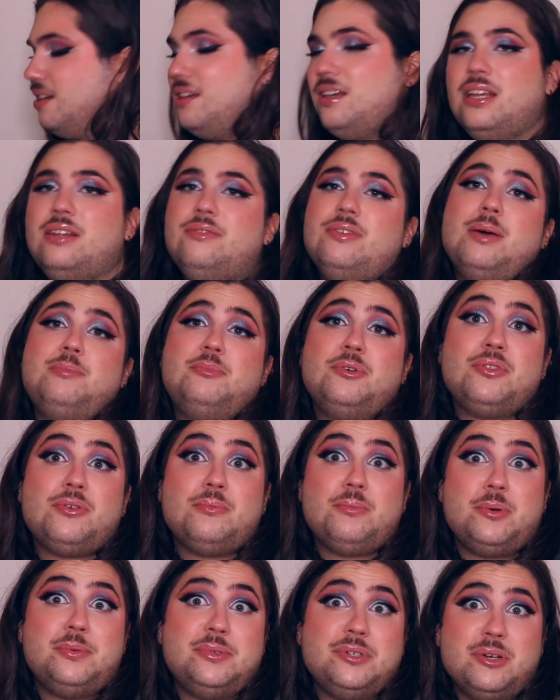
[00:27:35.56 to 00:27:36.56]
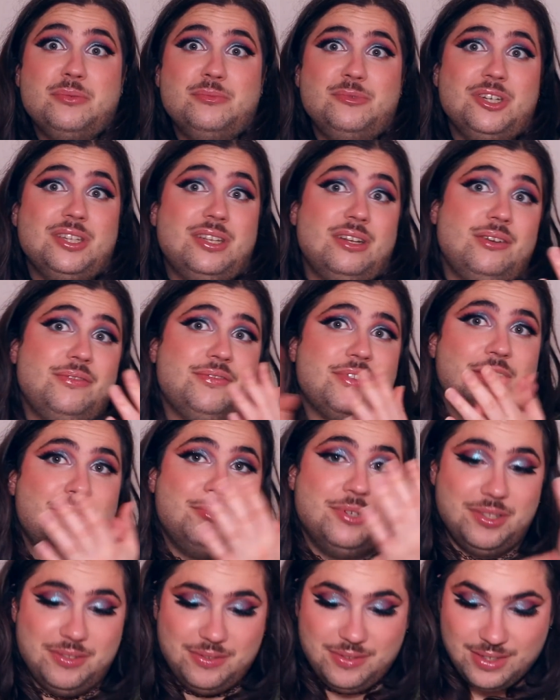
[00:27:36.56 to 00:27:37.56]
Anyway, I bought the bubblegum one. I love that
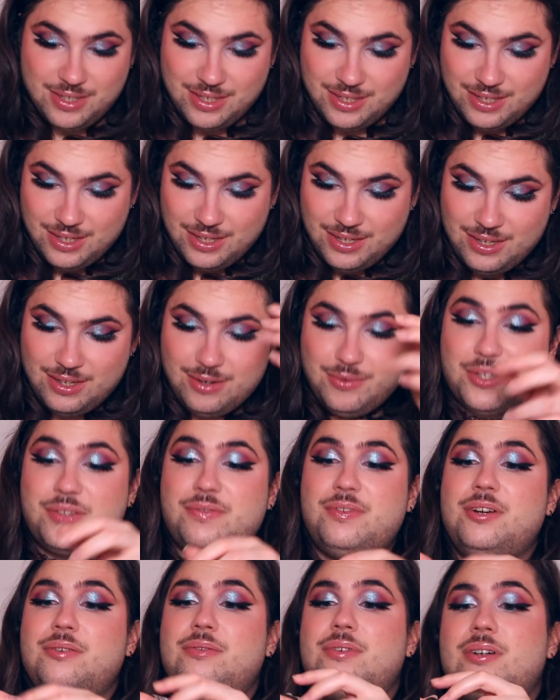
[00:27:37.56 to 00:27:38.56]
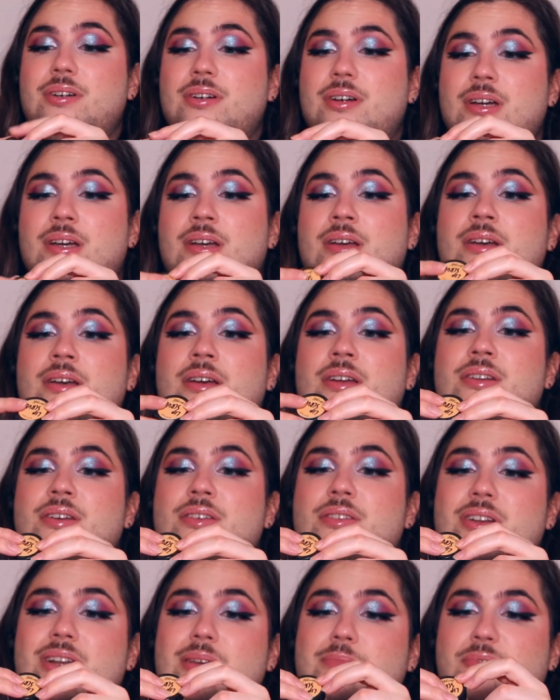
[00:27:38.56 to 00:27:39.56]
one. It works very well.
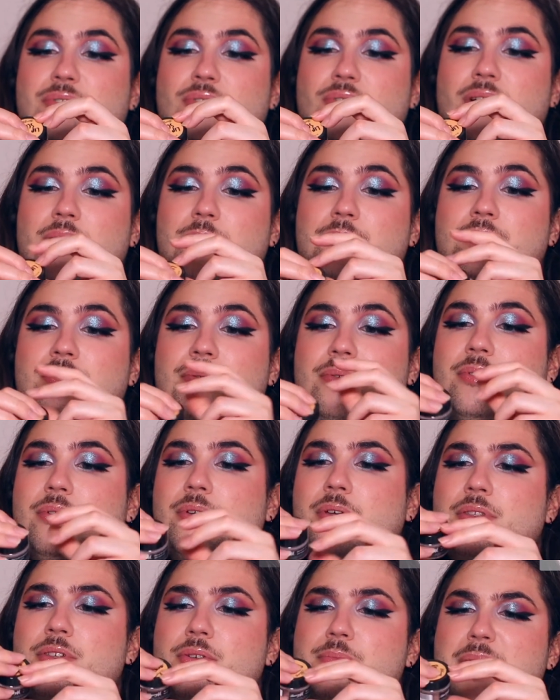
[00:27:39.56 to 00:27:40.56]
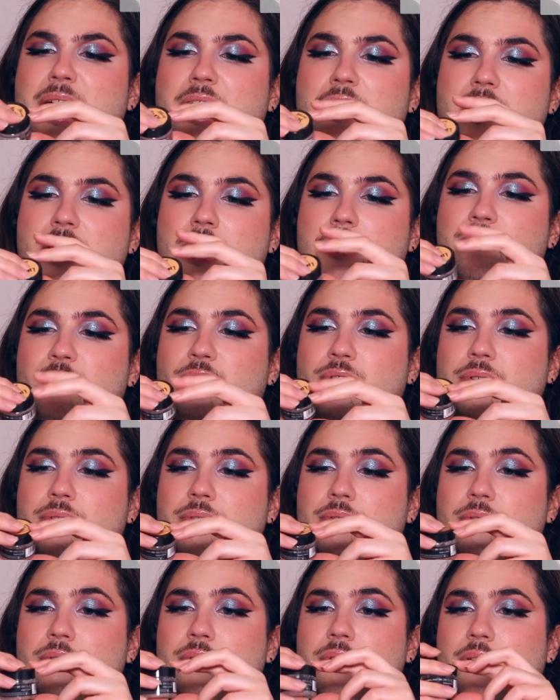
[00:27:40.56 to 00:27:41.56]
Another lip scrub, the Barry M
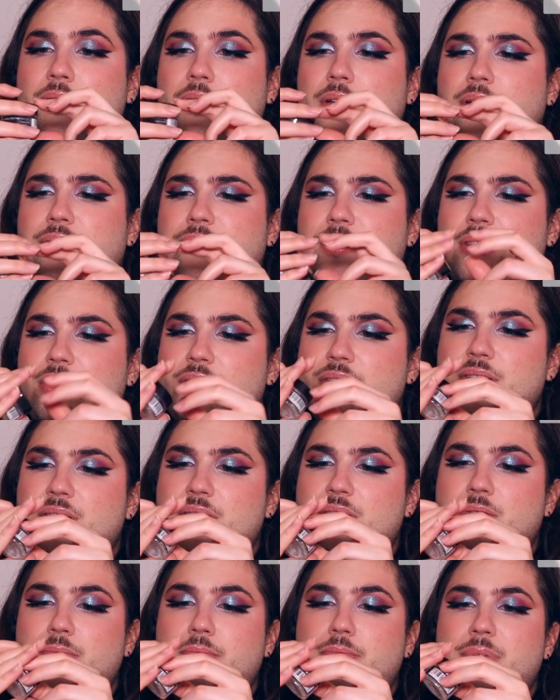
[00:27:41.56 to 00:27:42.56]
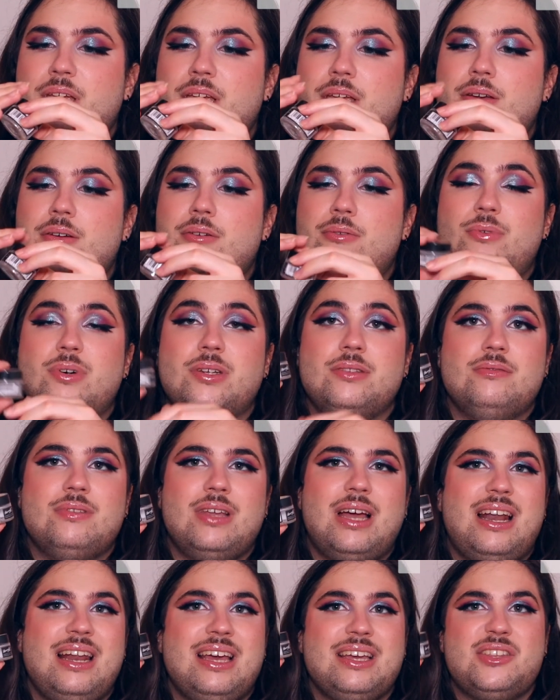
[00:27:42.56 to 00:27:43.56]
one. I think this is the mango one.
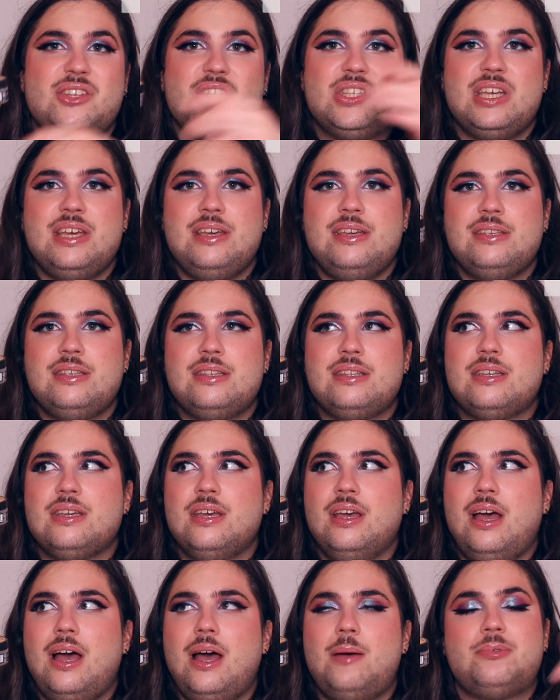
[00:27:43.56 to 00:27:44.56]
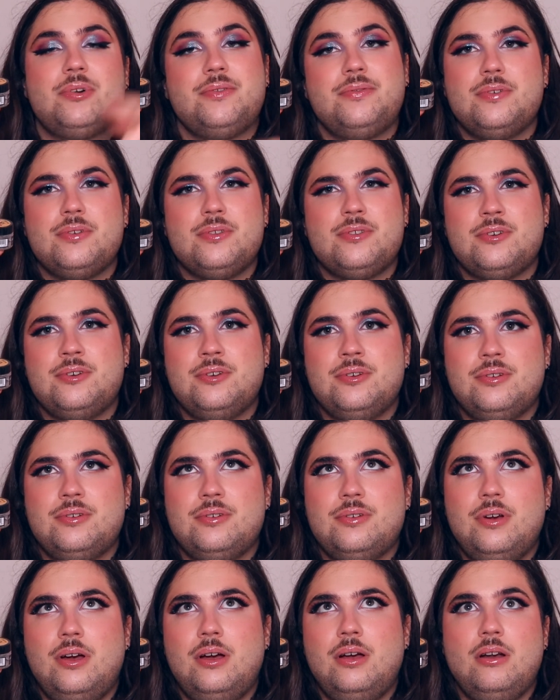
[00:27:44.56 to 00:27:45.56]
I like the taste. I prefer
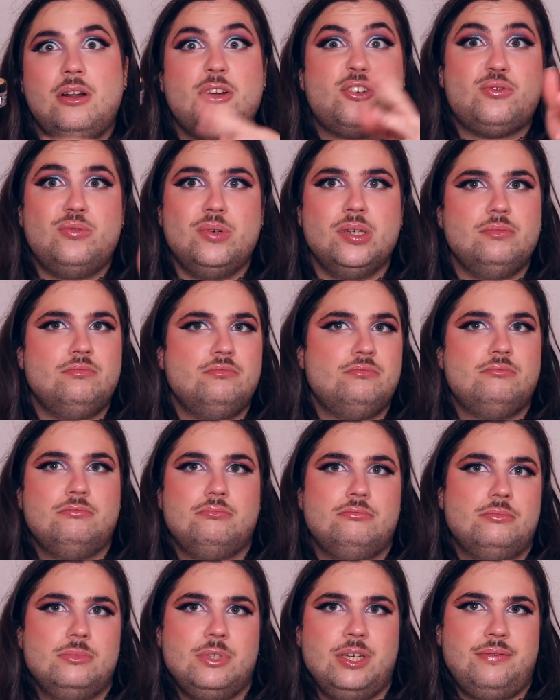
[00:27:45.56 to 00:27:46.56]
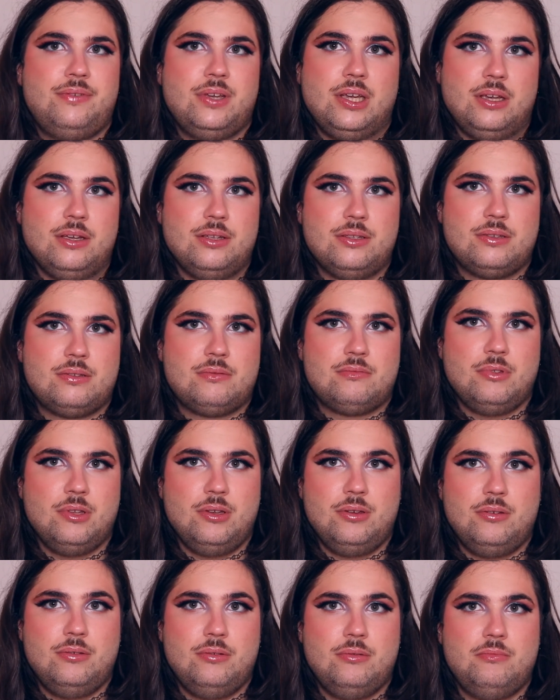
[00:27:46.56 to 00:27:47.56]
the Lush one. I think it's
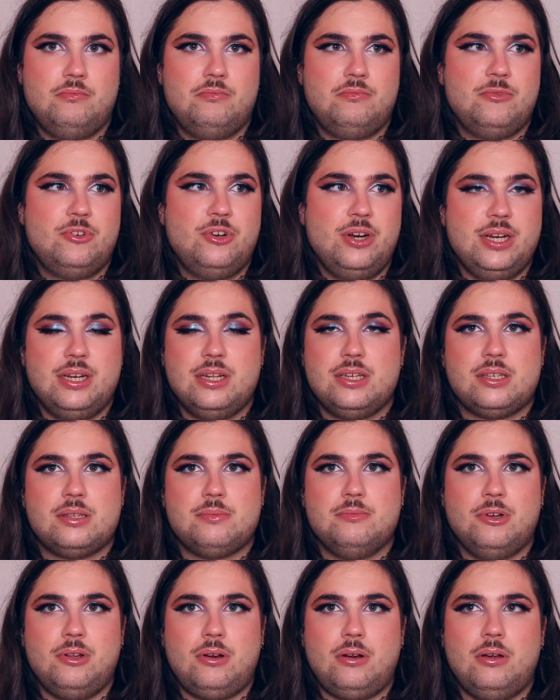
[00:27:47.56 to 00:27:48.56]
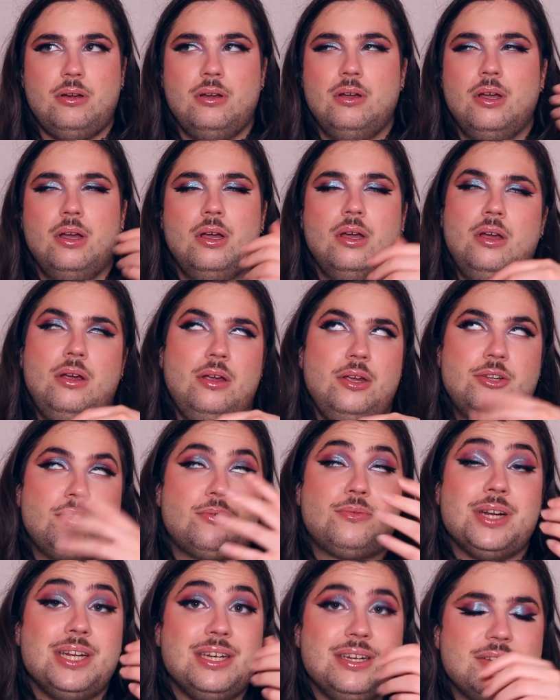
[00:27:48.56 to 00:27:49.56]
the grainer, smaller. You
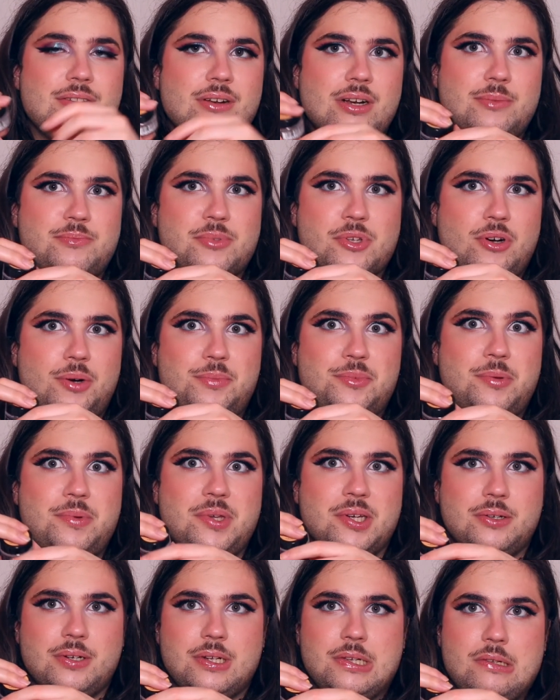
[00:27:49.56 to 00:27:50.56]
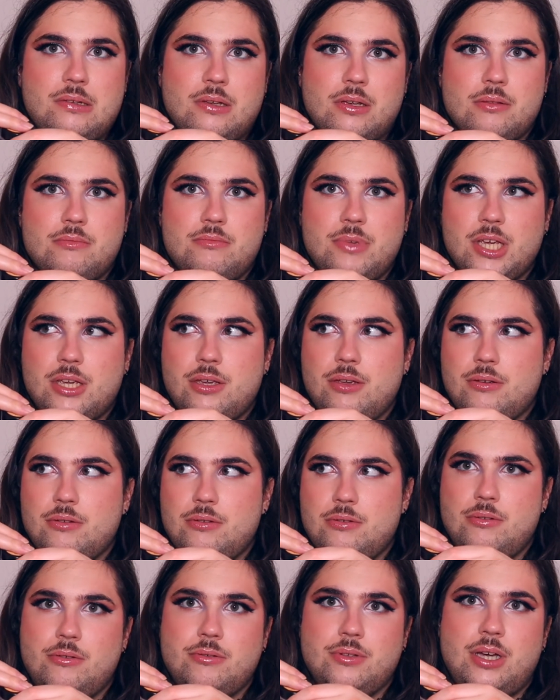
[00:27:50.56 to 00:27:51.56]
don't really need a lip scrub, to be honest. You can make
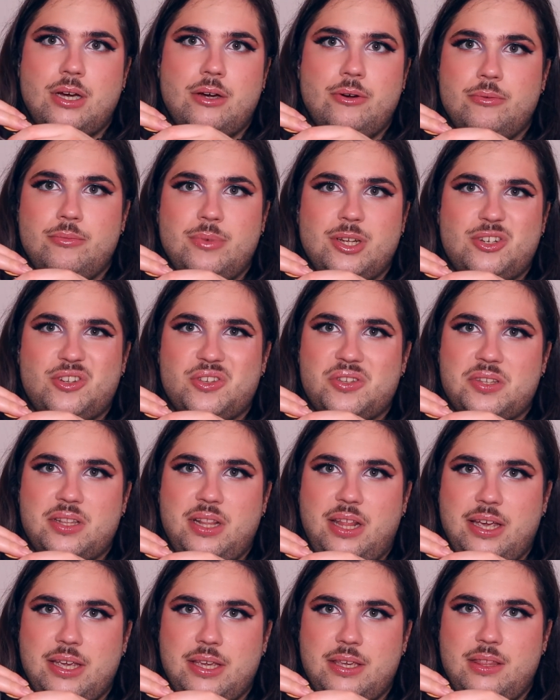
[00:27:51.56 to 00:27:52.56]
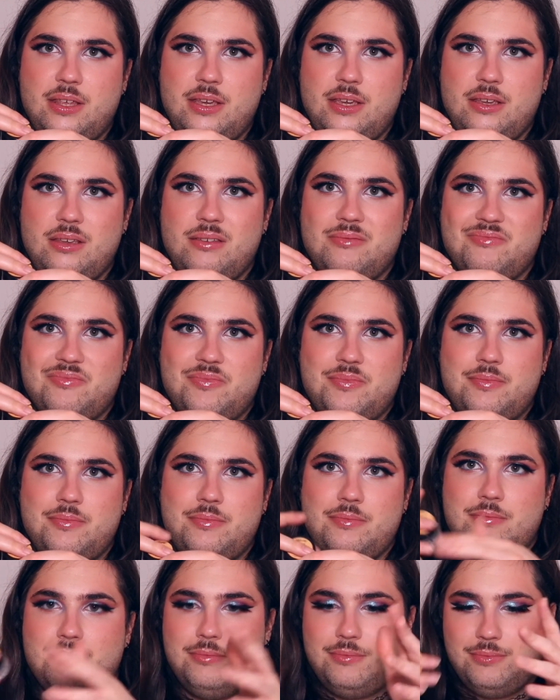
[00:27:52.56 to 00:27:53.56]
your own at home. I just like the
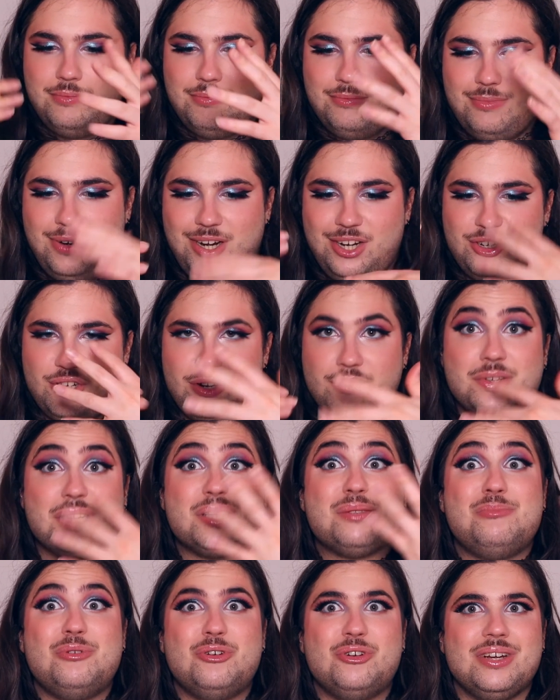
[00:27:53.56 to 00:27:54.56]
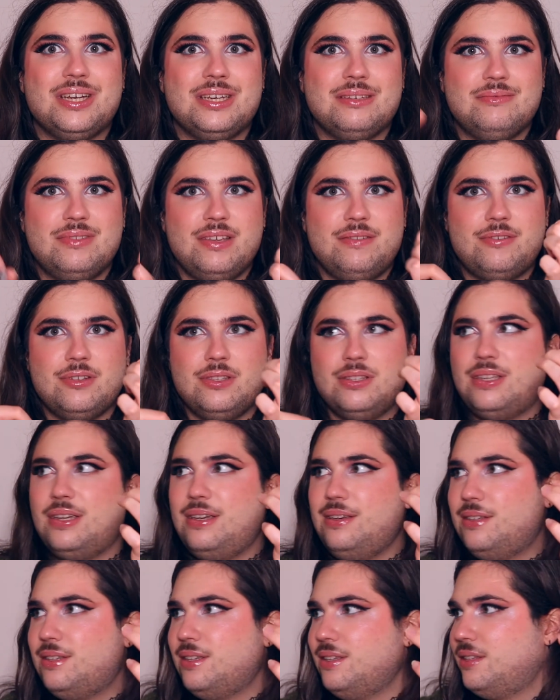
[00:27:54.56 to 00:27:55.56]
pleasure of exploring different
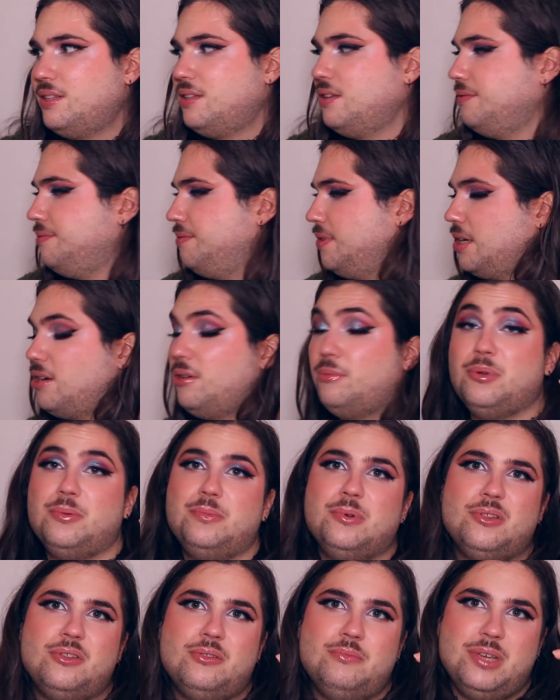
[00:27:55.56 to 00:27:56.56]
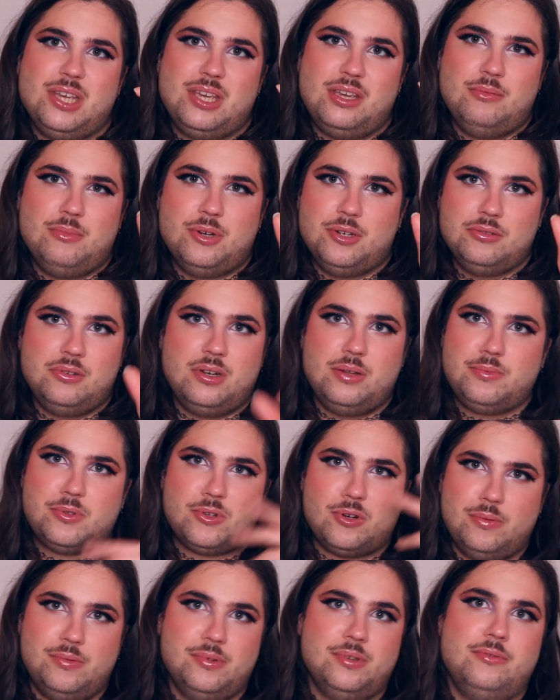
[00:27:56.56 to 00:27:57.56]
tastes and stuff. I can't be bothered making my own lip
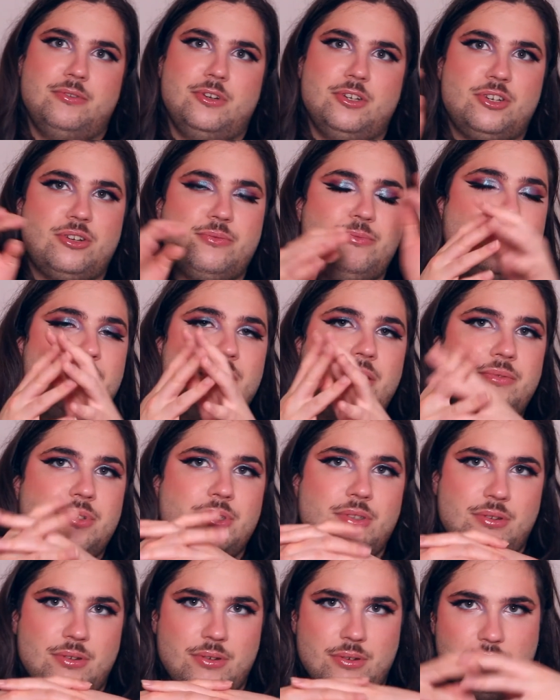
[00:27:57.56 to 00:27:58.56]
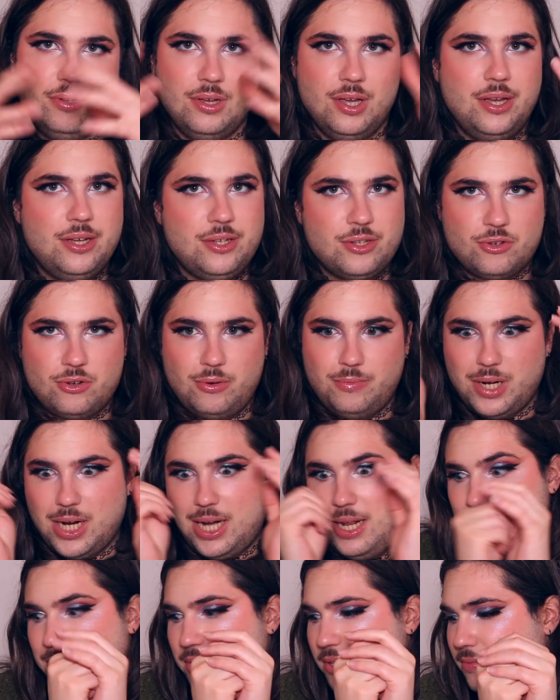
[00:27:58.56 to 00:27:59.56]
scrub, which one I want to scrub my
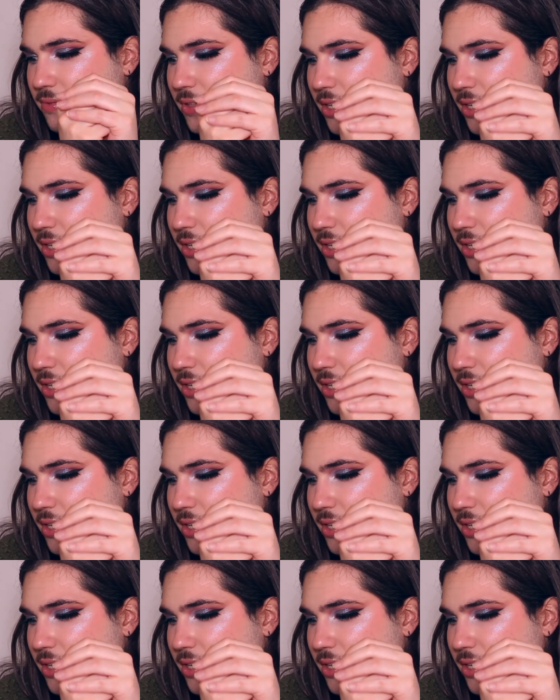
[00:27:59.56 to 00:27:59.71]
lips.